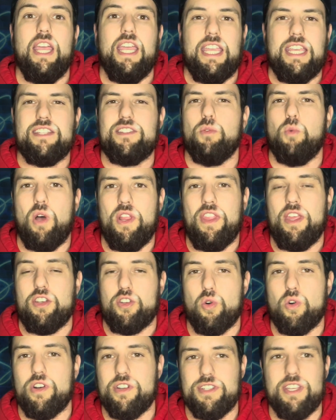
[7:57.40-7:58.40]
He's the one that
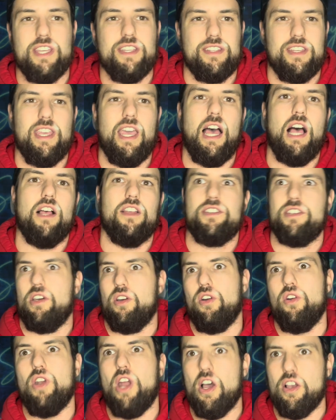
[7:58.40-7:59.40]
tore his ACL, so
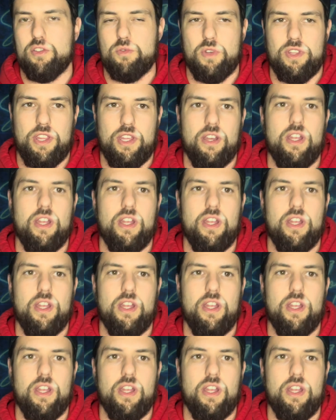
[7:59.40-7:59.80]
who knows what